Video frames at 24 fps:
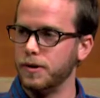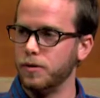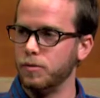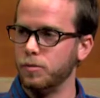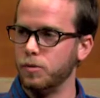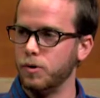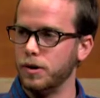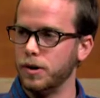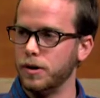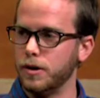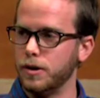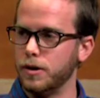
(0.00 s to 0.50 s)
the
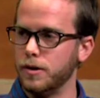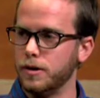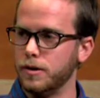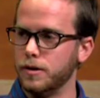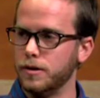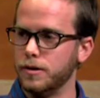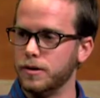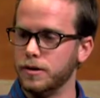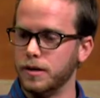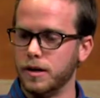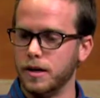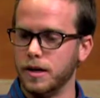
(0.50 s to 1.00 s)
winter
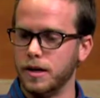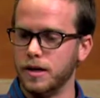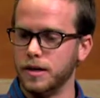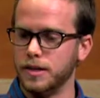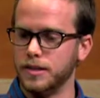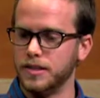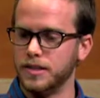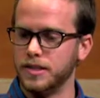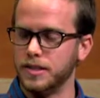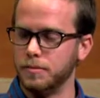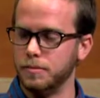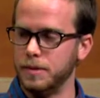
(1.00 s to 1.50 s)

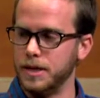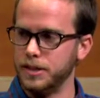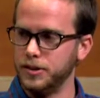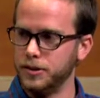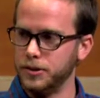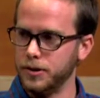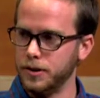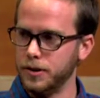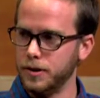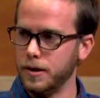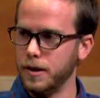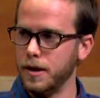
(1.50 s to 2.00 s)

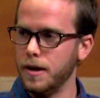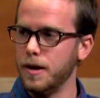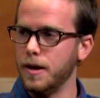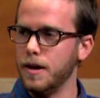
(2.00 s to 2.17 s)
semester.